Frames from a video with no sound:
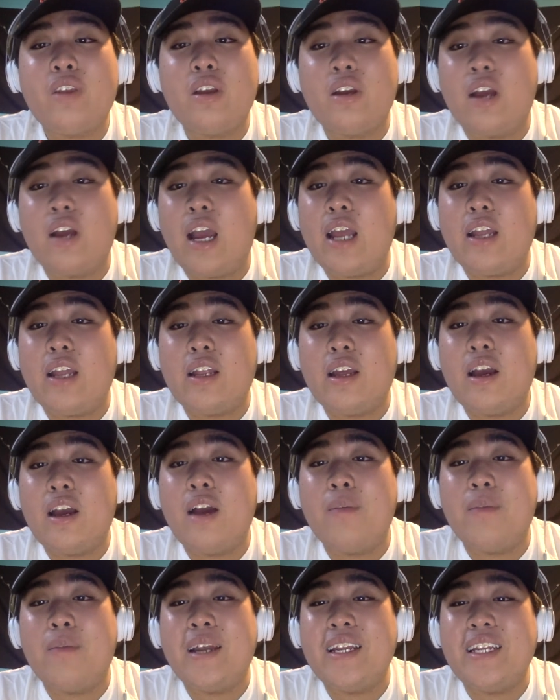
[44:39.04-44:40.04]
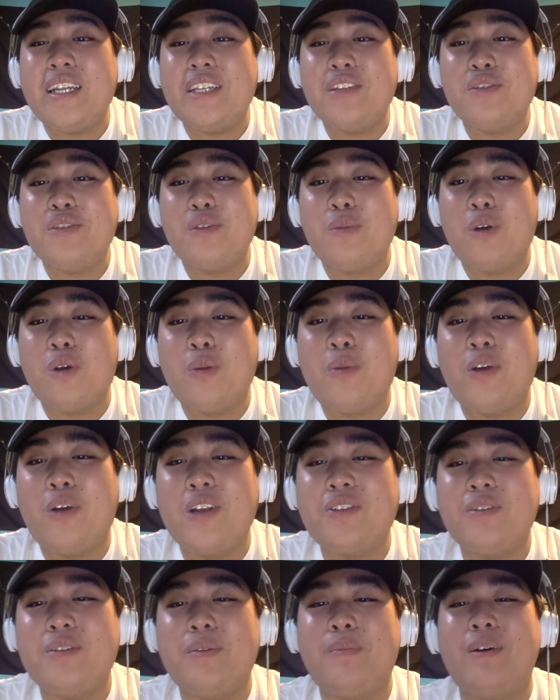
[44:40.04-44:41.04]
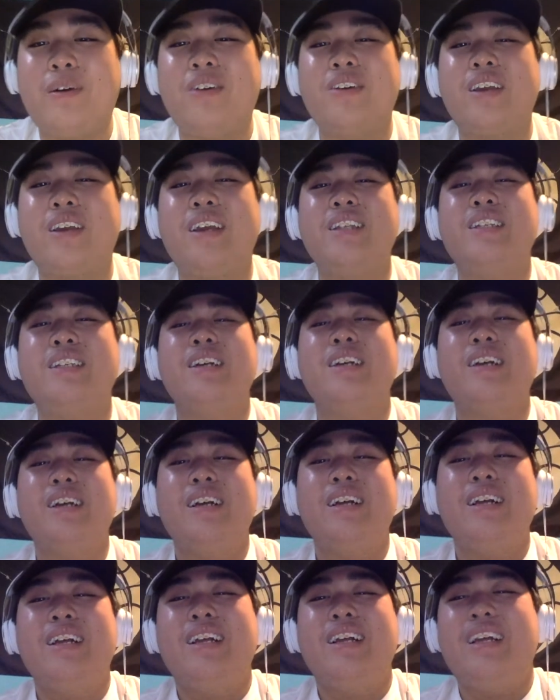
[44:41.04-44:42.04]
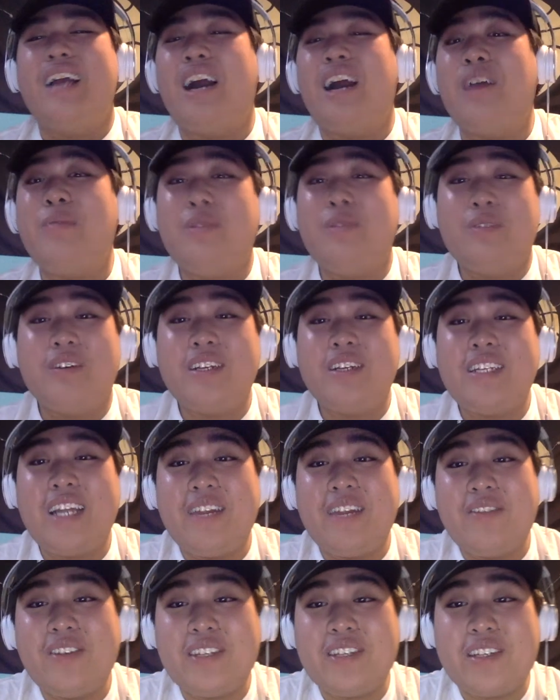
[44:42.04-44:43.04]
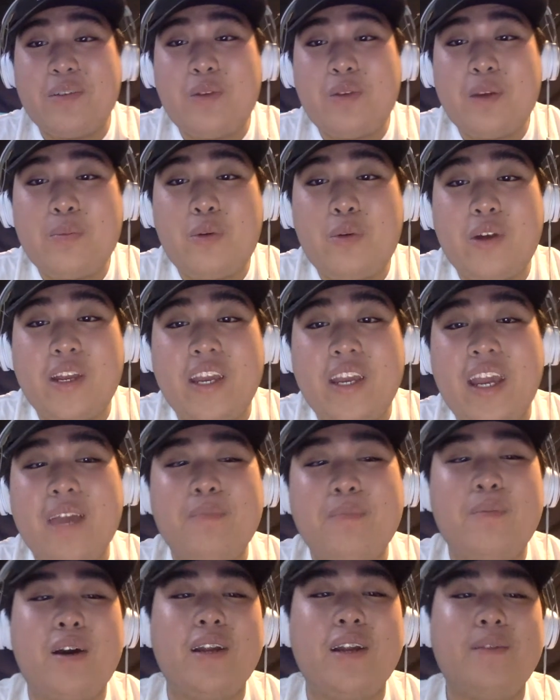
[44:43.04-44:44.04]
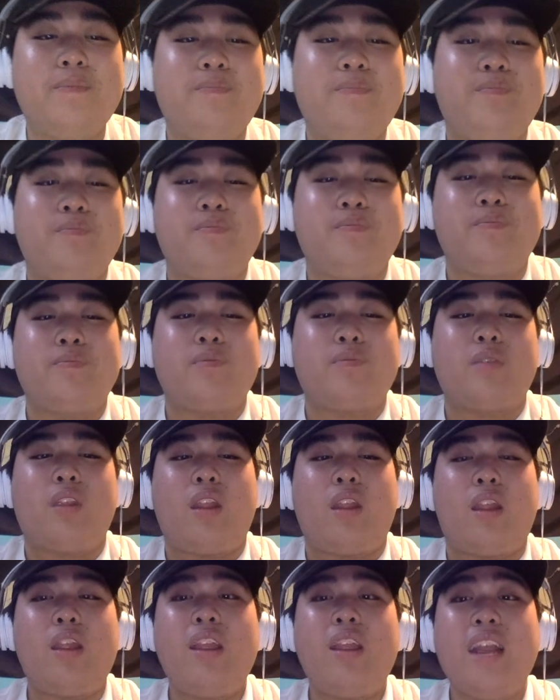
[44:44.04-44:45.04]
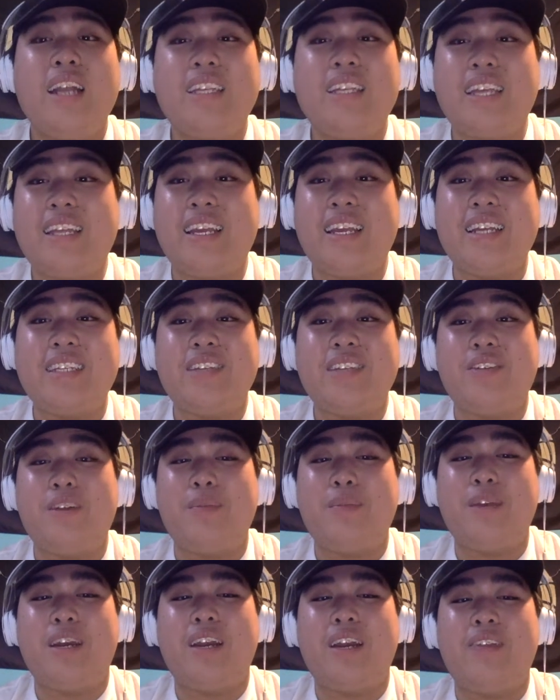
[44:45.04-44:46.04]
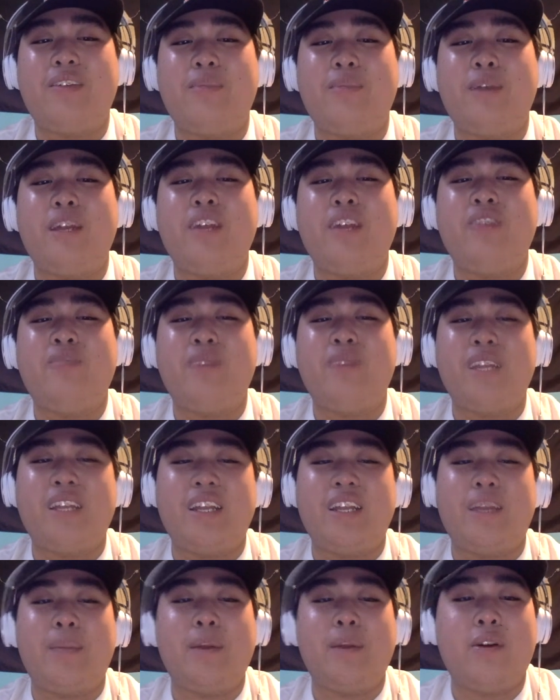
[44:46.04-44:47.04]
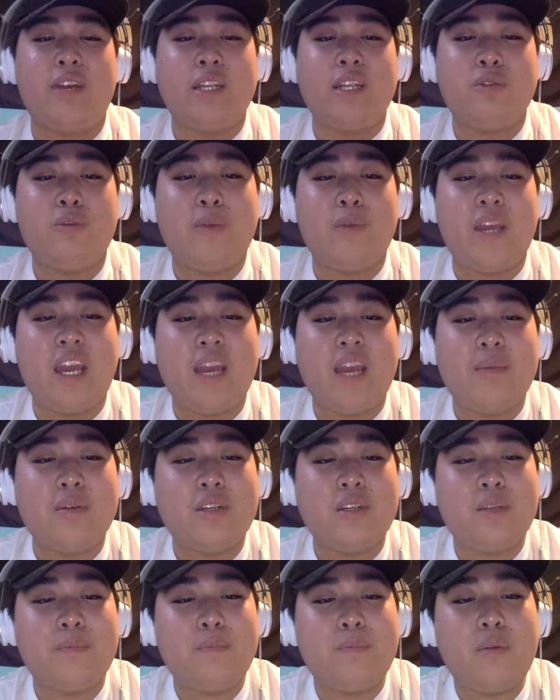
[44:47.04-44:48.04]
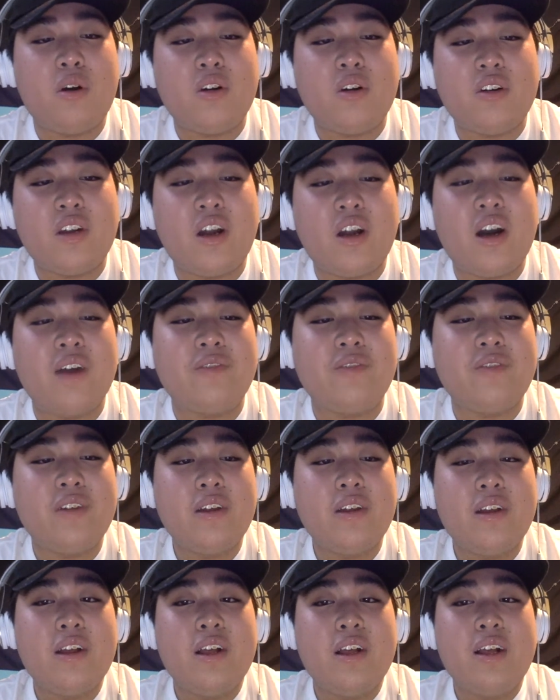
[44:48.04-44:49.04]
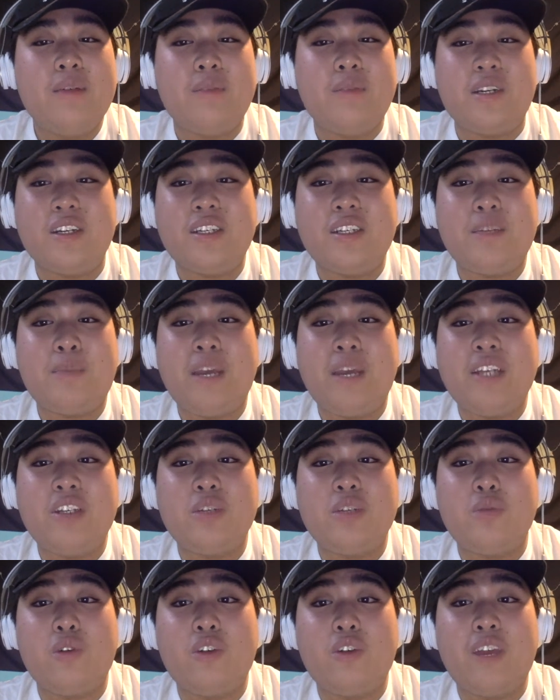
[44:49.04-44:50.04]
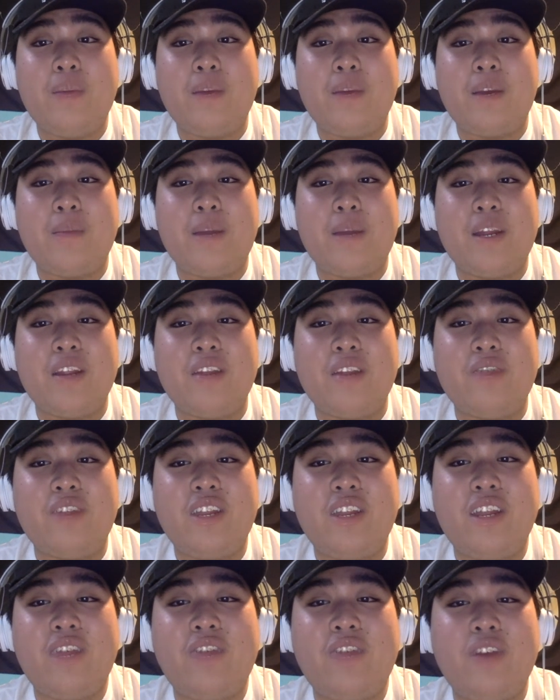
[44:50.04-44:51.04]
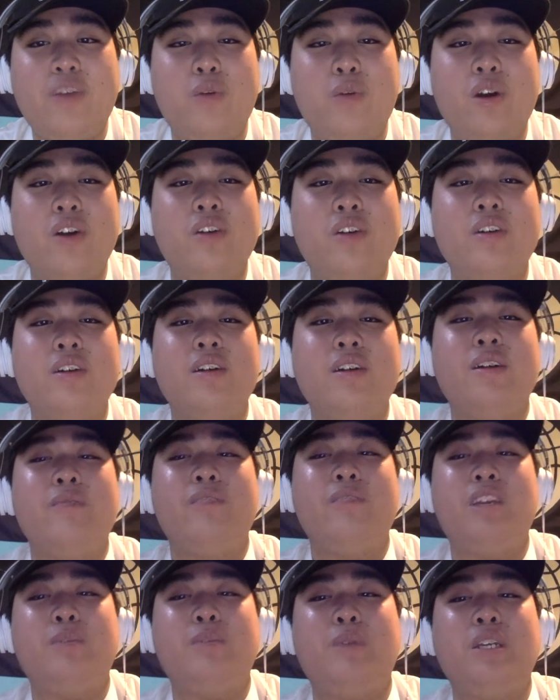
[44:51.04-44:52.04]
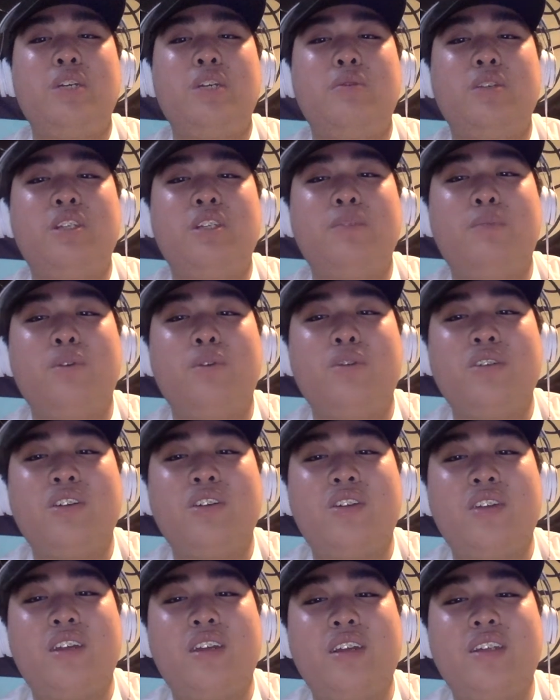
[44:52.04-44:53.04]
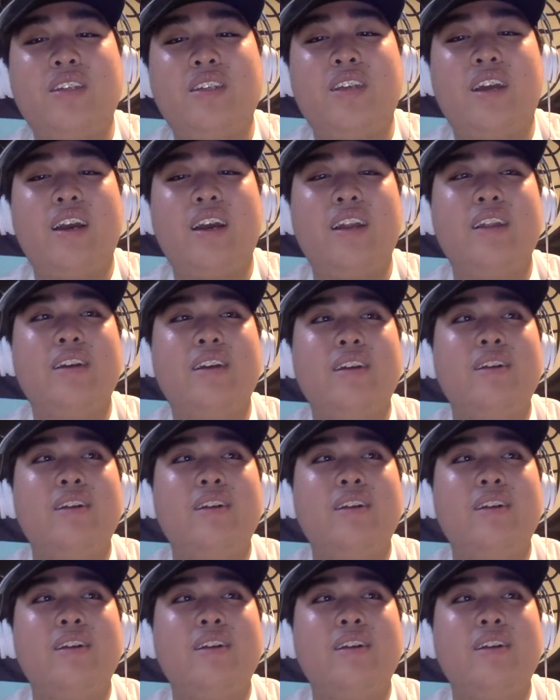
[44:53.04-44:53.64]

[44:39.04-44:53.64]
I need 2 or more points from the Pelicans. I'd be really sad if it's a 1-point game, but I think it's still going to be kind of competitive, but I think the Pelicans will be able to pull it off. because the Pacers will keep it competitive. They definitely will, especially with Sabonis on the inside.